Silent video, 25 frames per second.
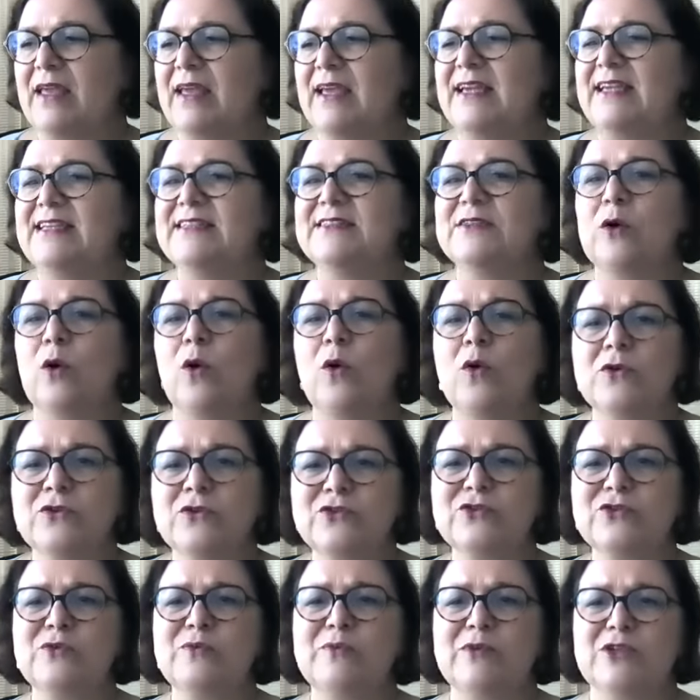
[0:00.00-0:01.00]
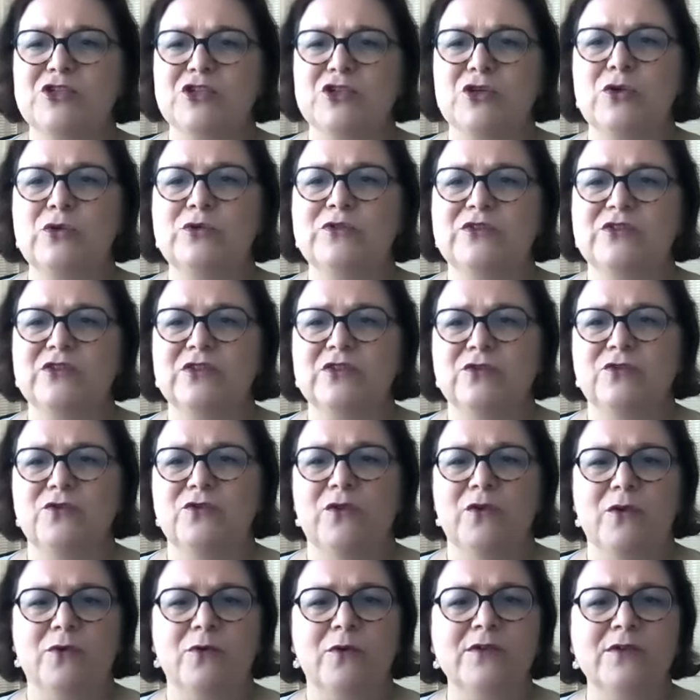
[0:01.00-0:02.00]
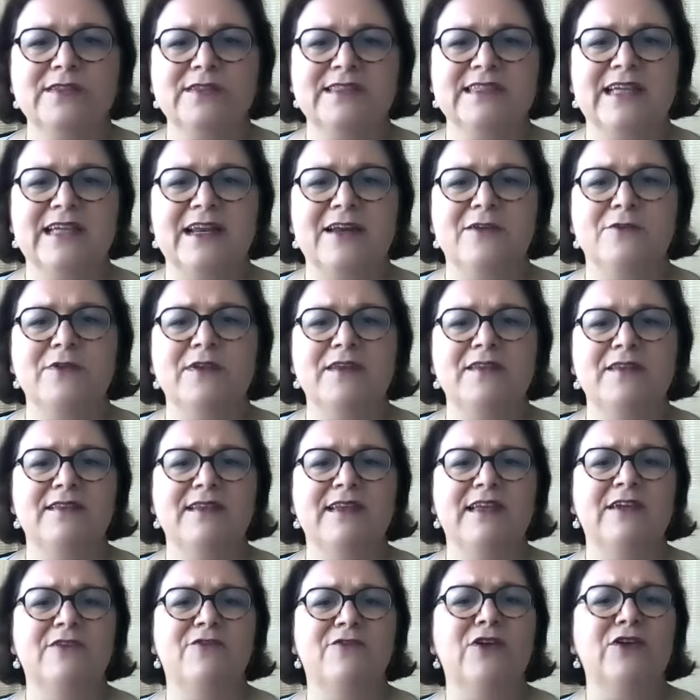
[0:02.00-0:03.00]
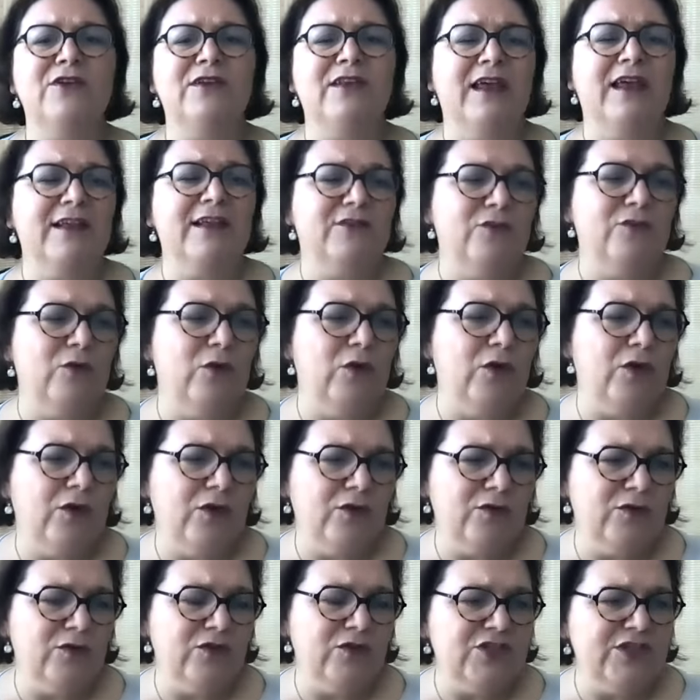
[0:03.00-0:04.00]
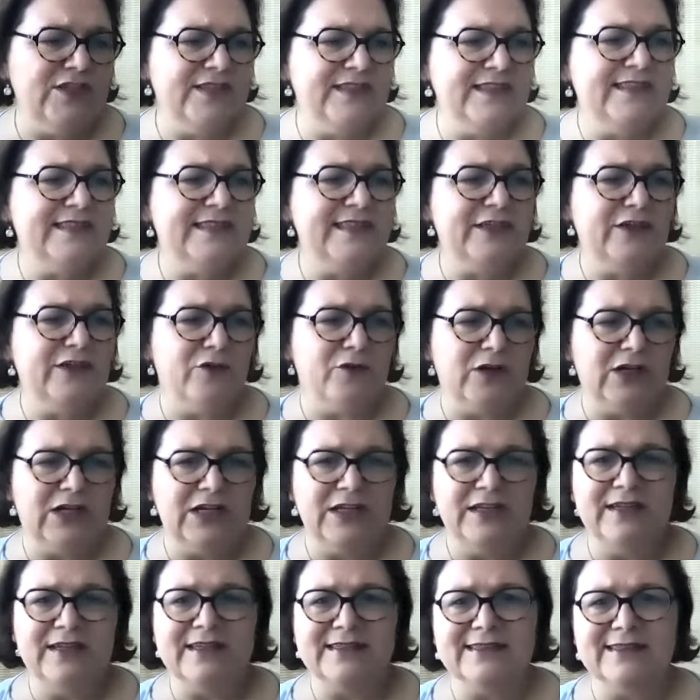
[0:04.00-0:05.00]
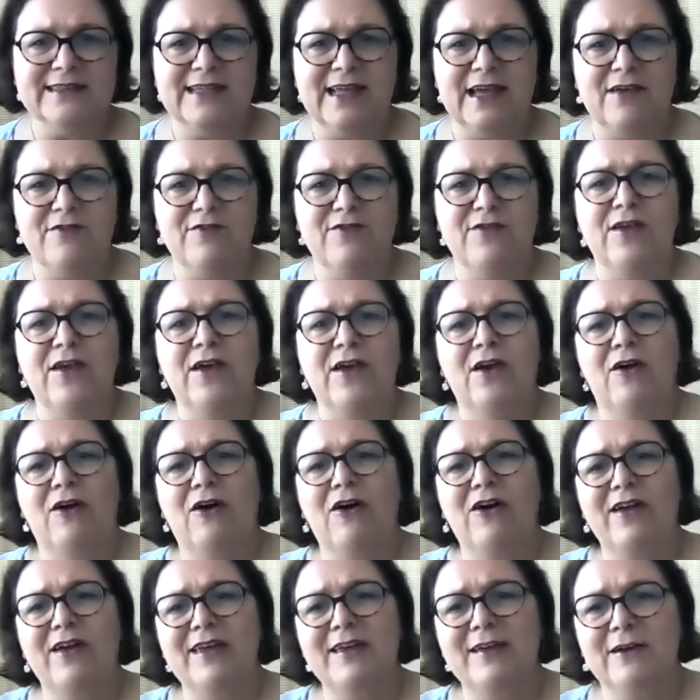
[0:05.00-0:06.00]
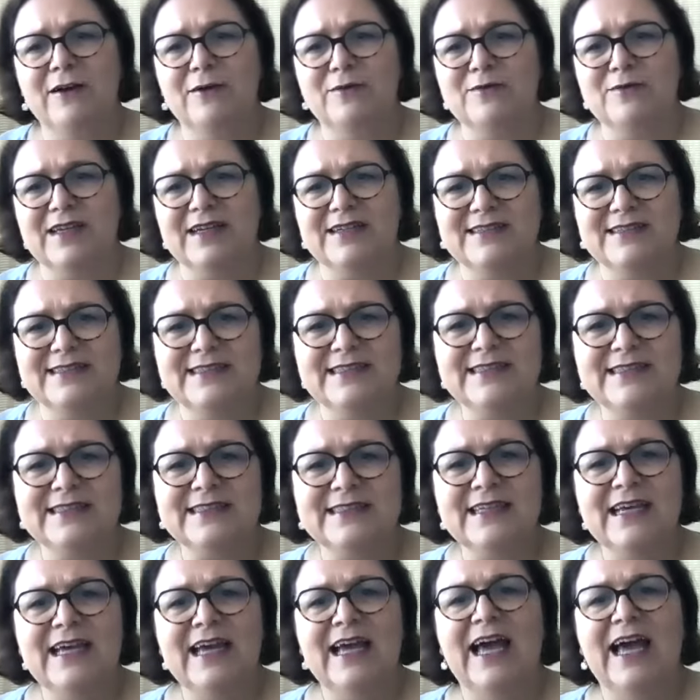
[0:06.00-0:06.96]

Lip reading: is also much closer to the gross salary, given that the GCC currently doesn't have income taxes,